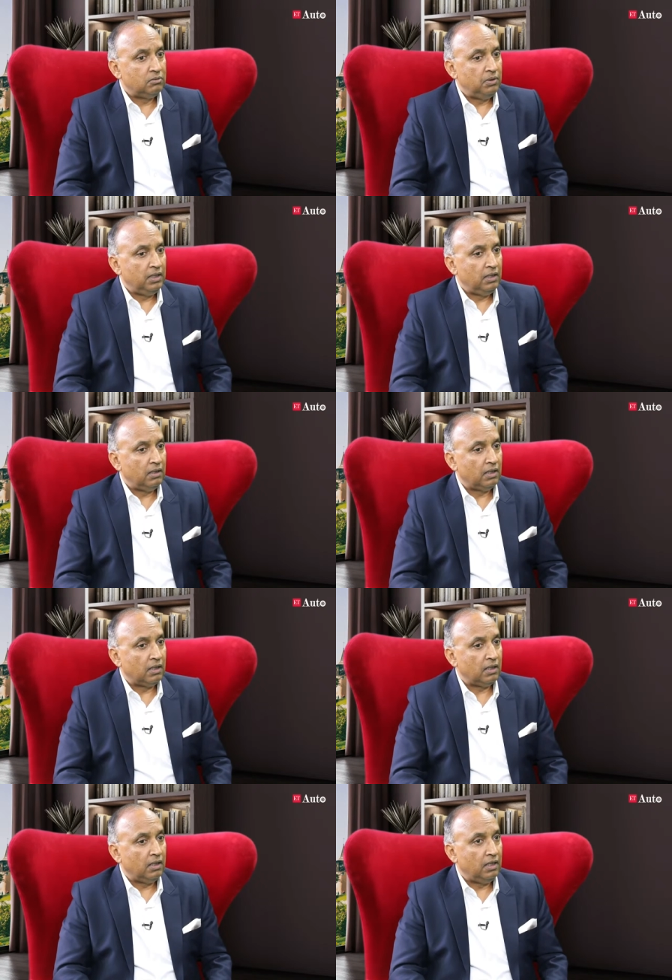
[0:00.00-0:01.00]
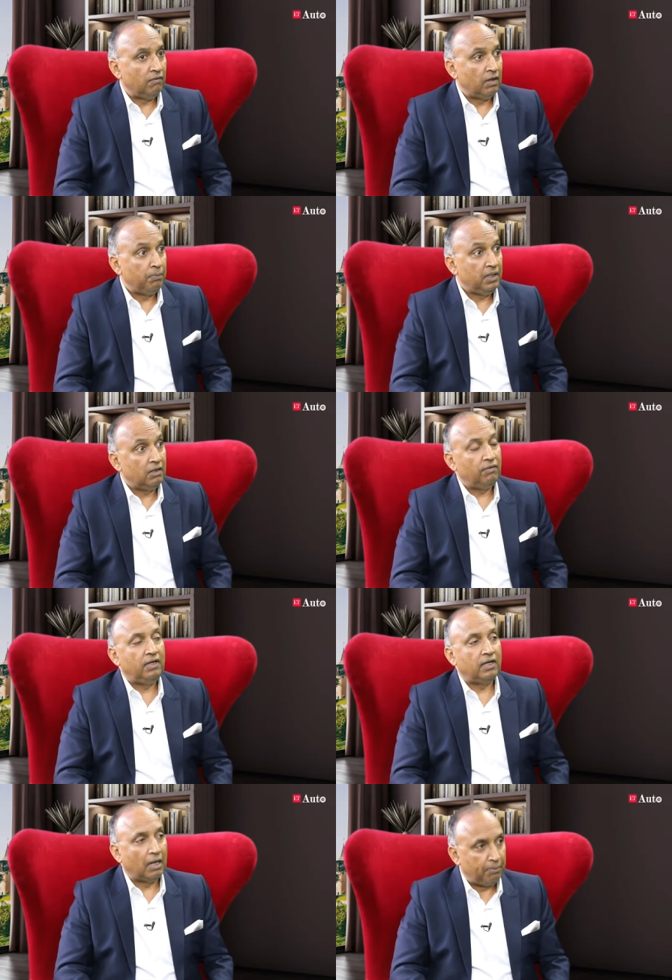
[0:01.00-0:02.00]
being developing at a
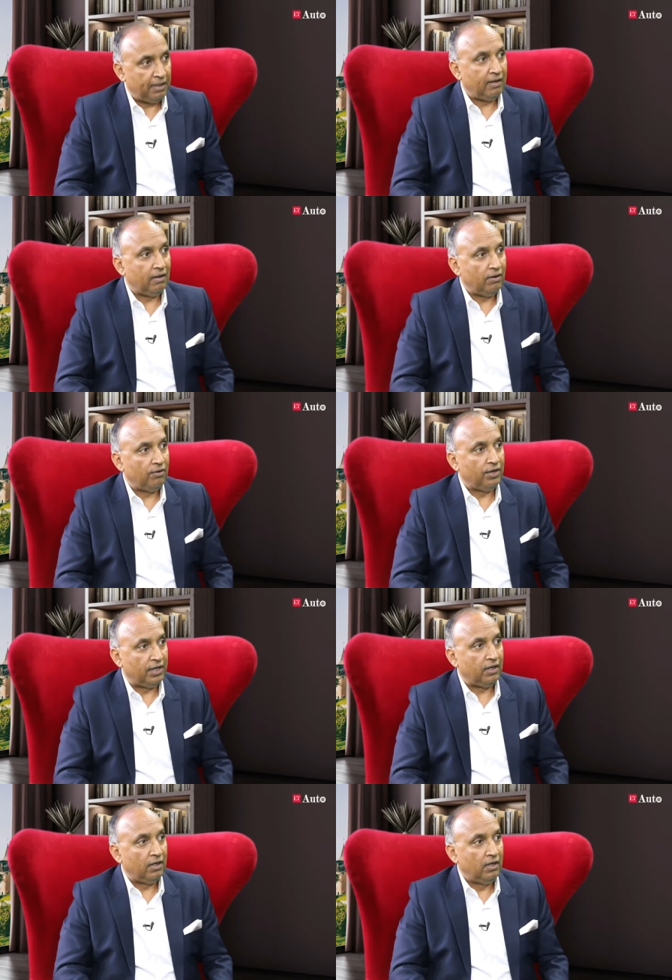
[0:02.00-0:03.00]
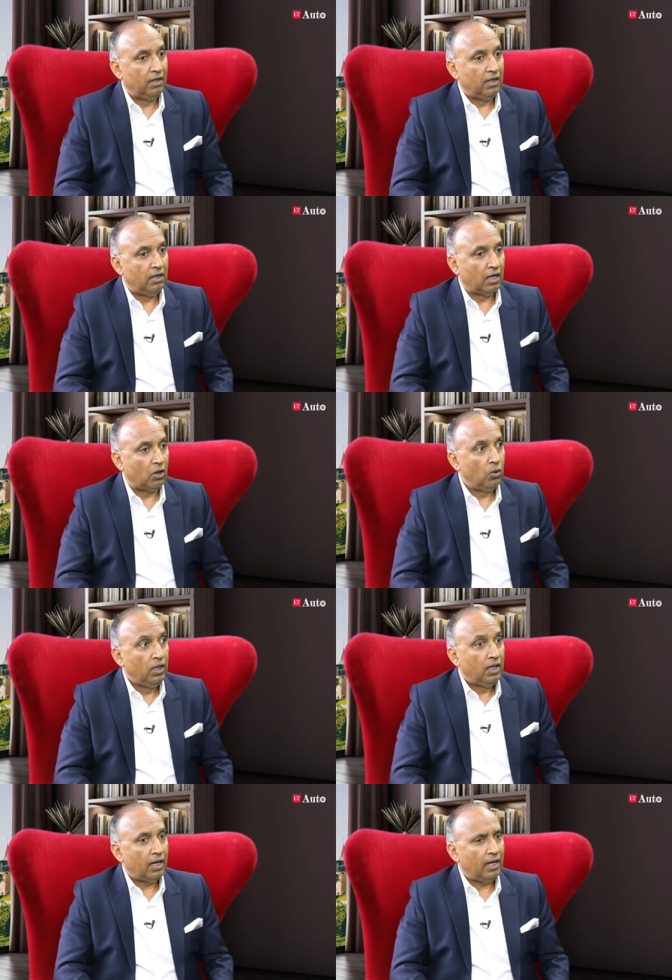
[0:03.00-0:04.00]
very rapid rate now,
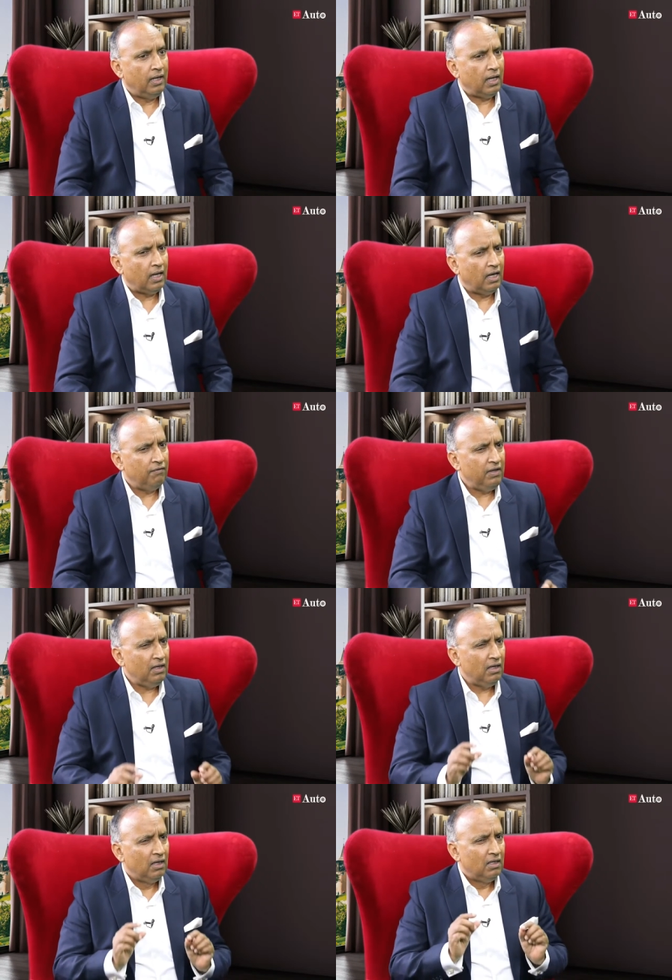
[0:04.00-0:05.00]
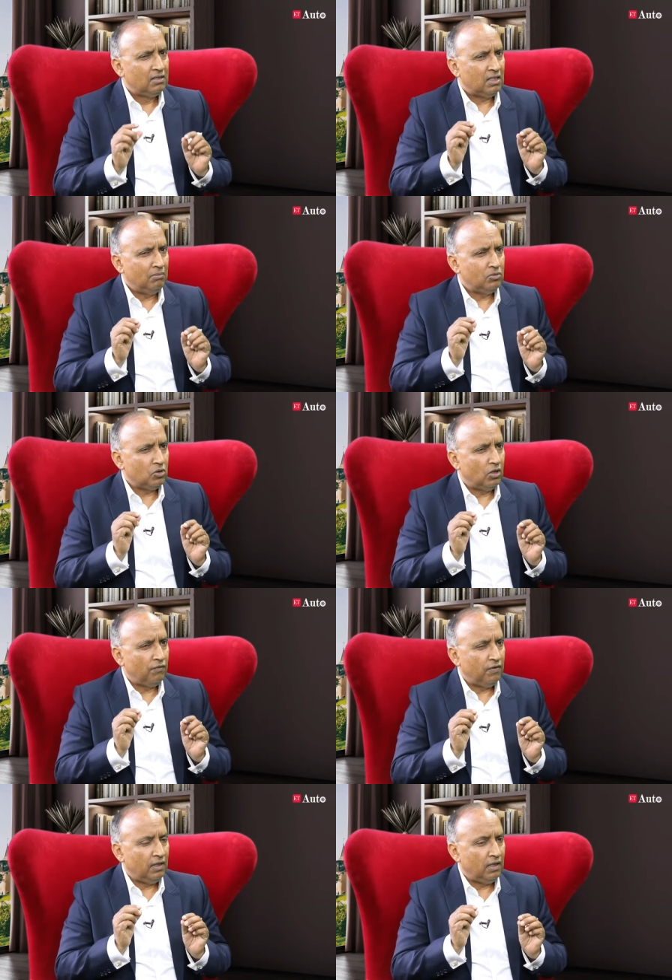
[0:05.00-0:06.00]
and having some sort
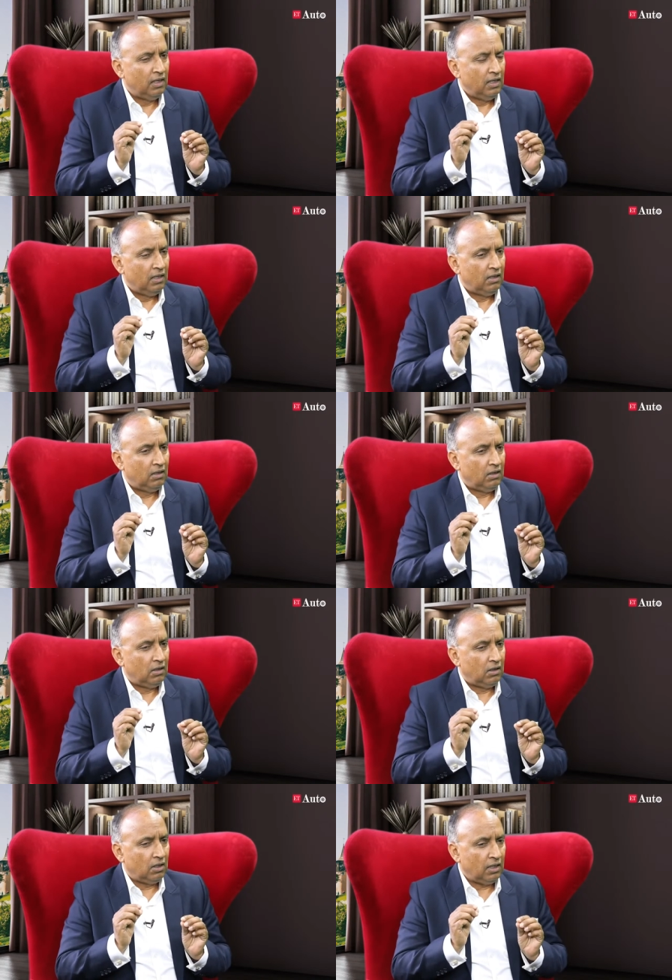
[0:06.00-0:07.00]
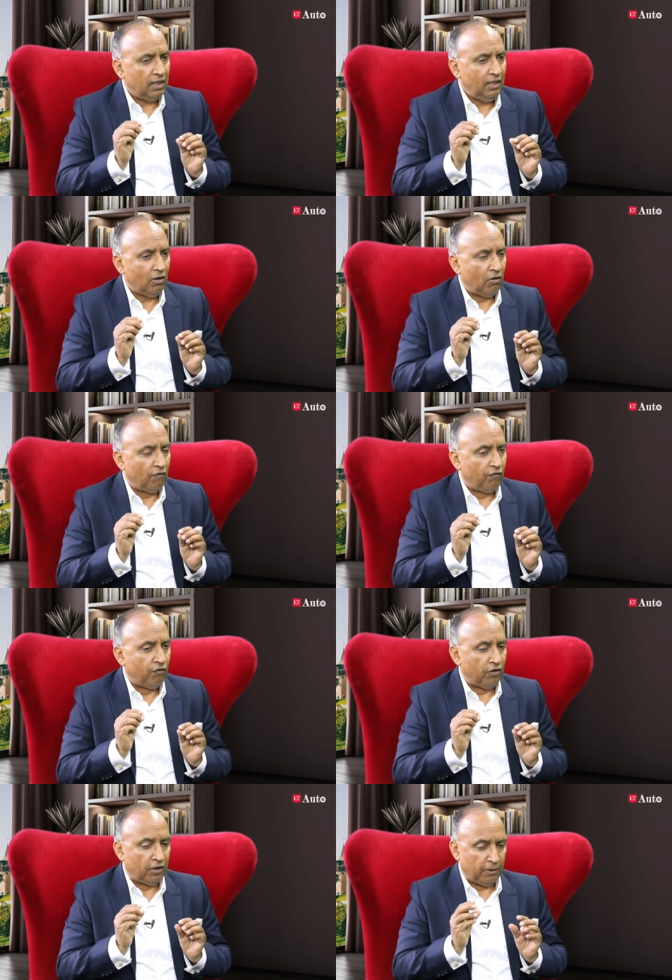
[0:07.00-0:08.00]
of a thread
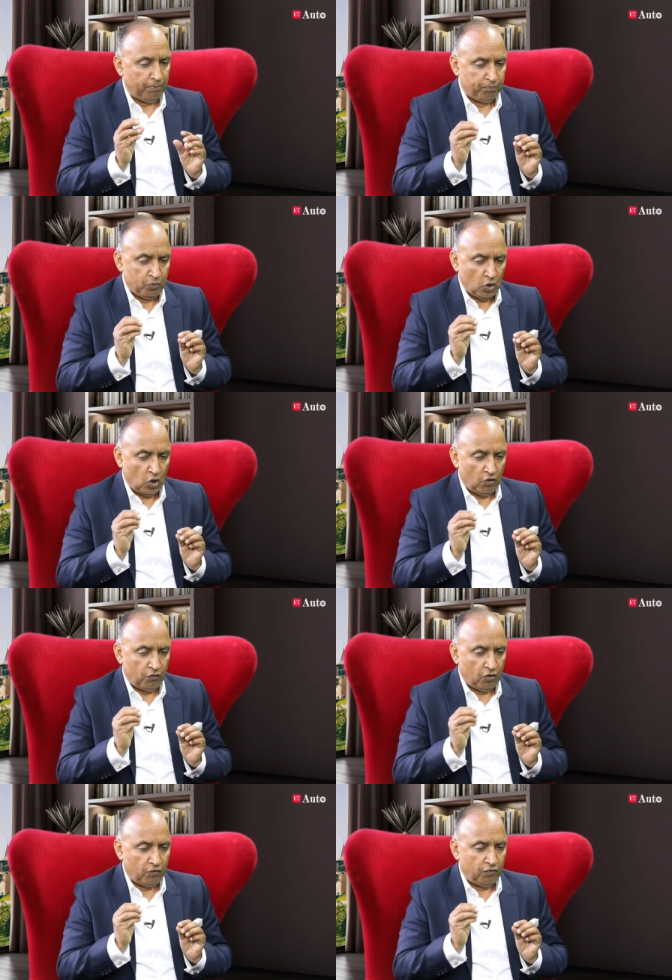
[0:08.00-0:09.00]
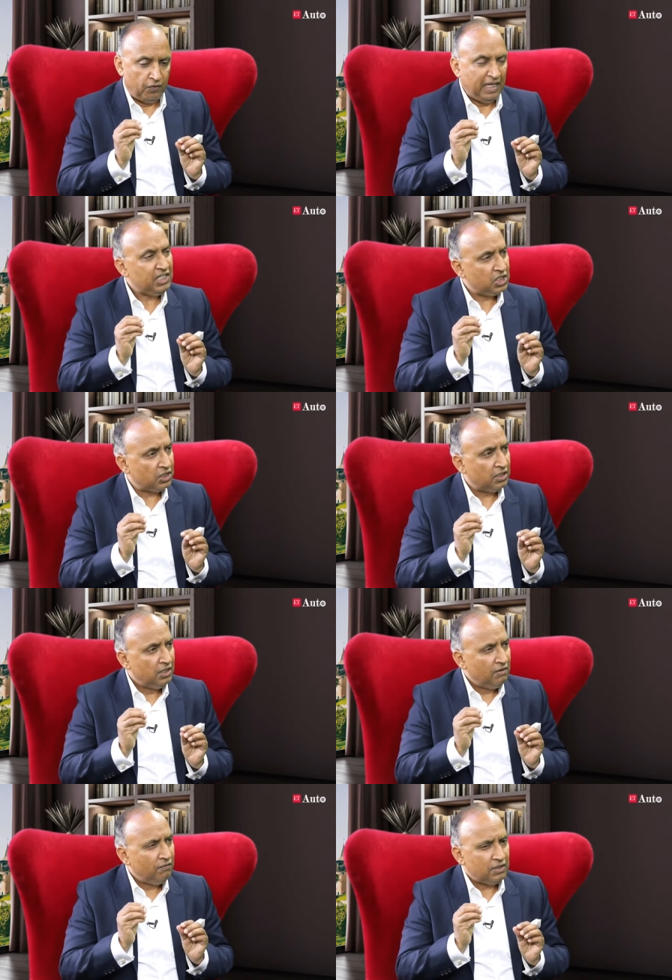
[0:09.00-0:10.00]
of nature
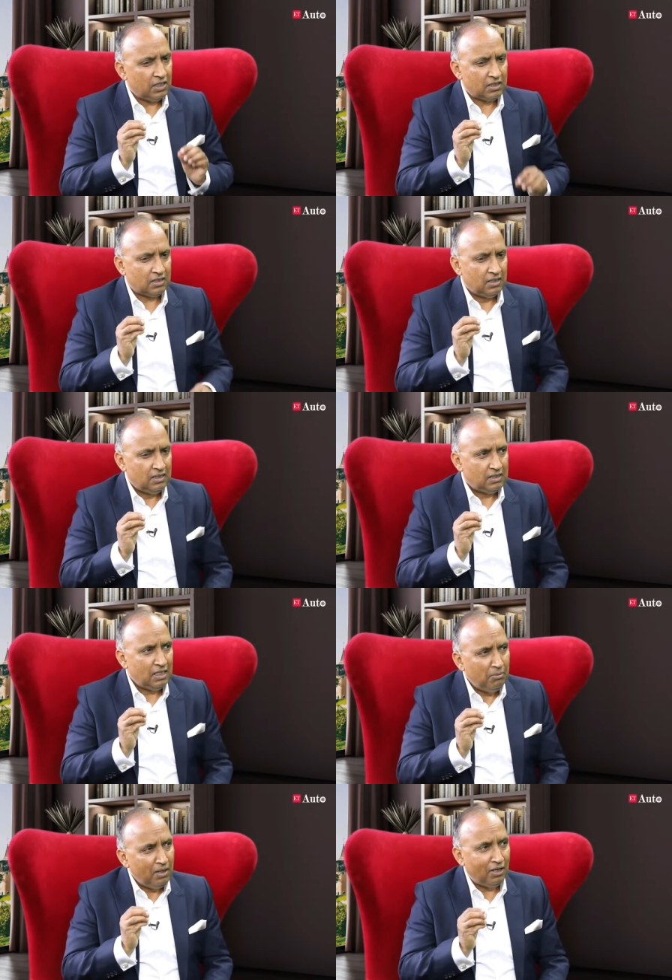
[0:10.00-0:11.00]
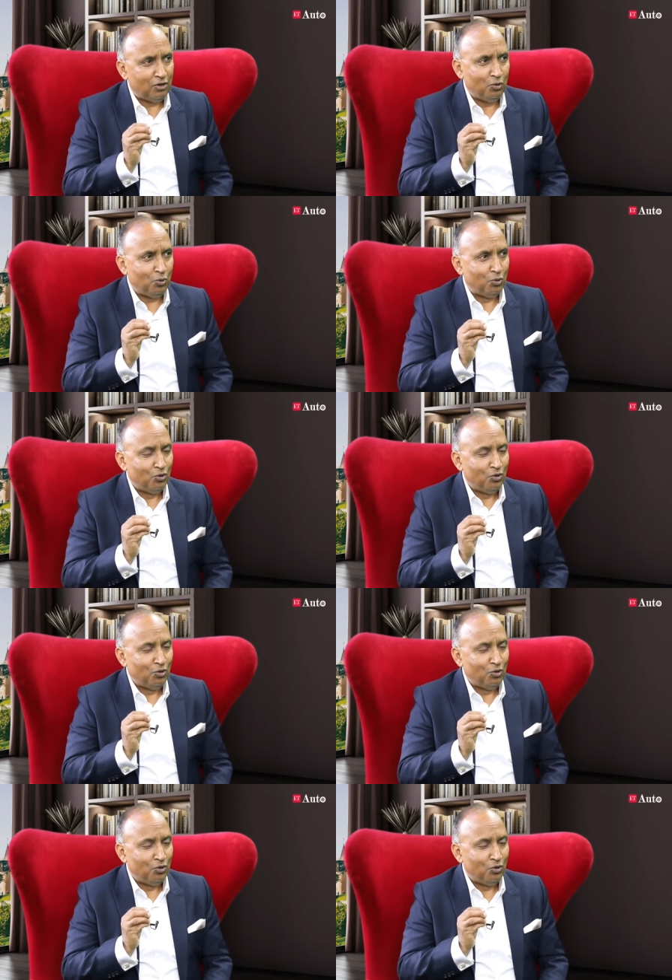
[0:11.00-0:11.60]
which is similar to